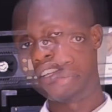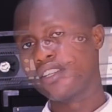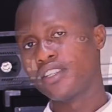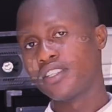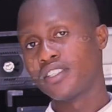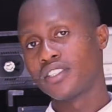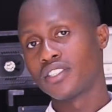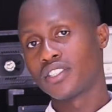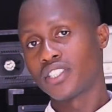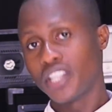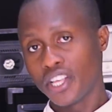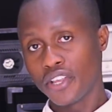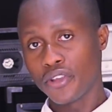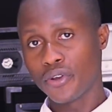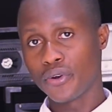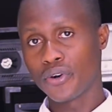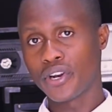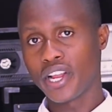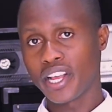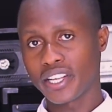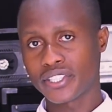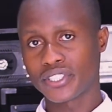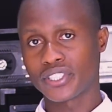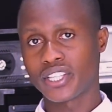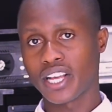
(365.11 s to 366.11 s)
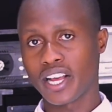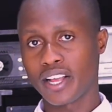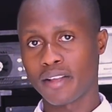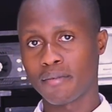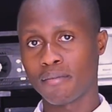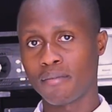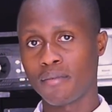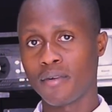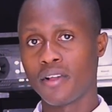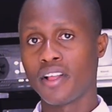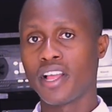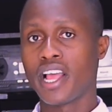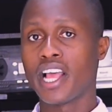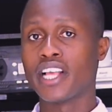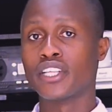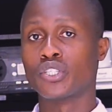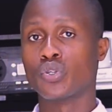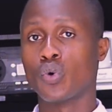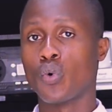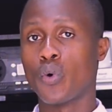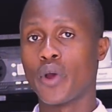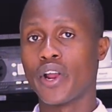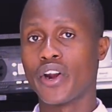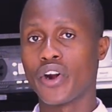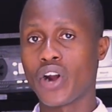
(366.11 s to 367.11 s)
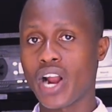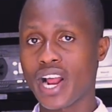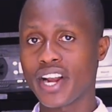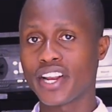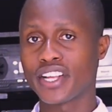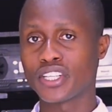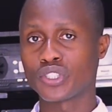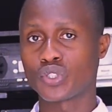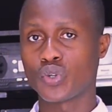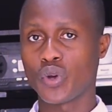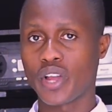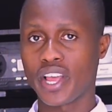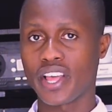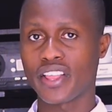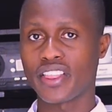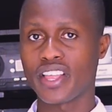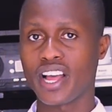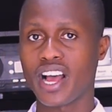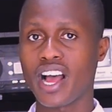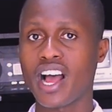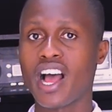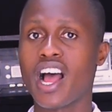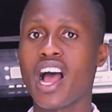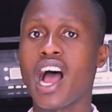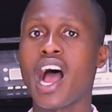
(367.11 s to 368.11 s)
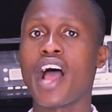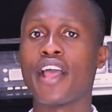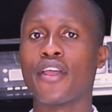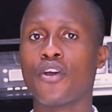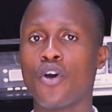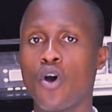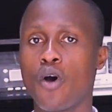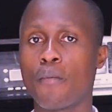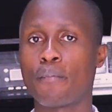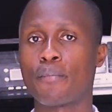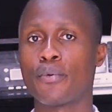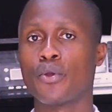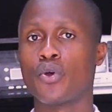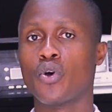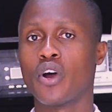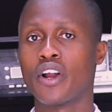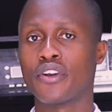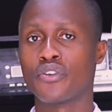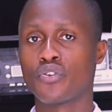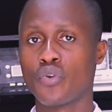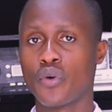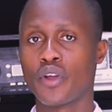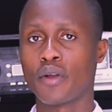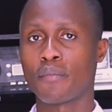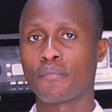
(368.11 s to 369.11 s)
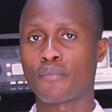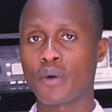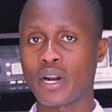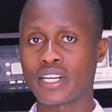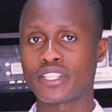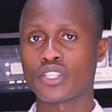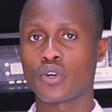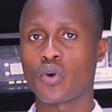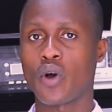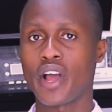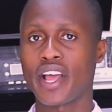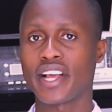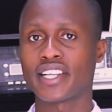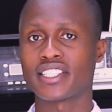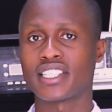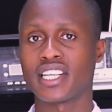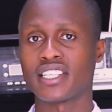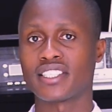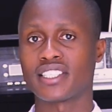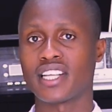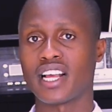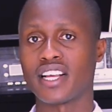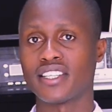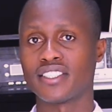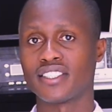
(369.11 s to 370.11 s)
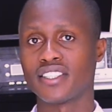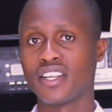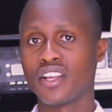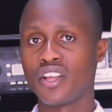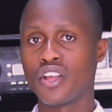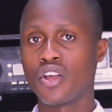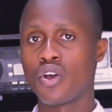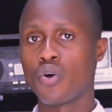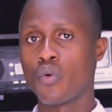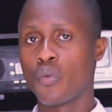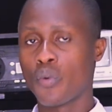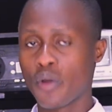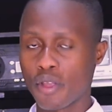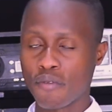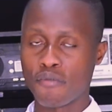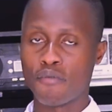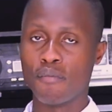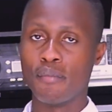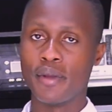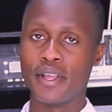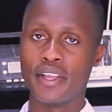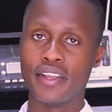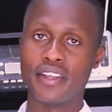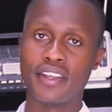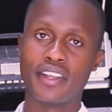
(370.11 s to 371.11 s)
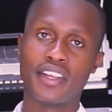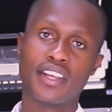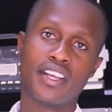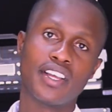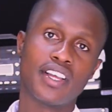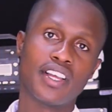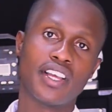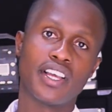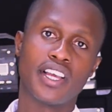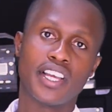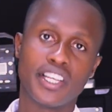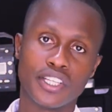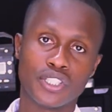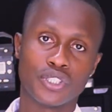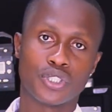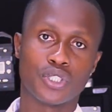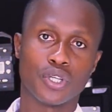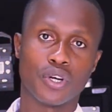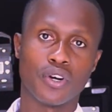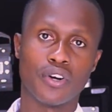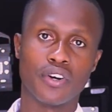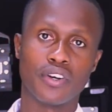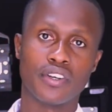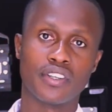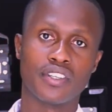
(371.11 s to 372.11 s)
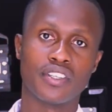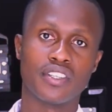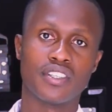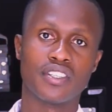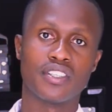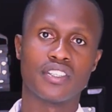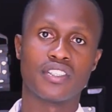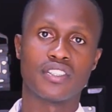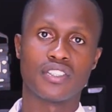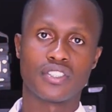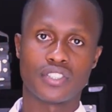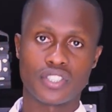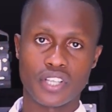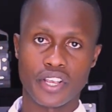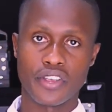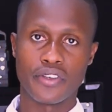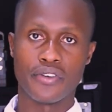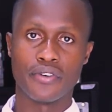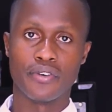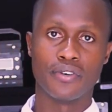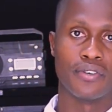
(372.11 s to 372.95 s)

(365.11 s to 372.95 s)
See you next time. As we're running together, I hope you are doing practical exercise with me. Enjoy. See you.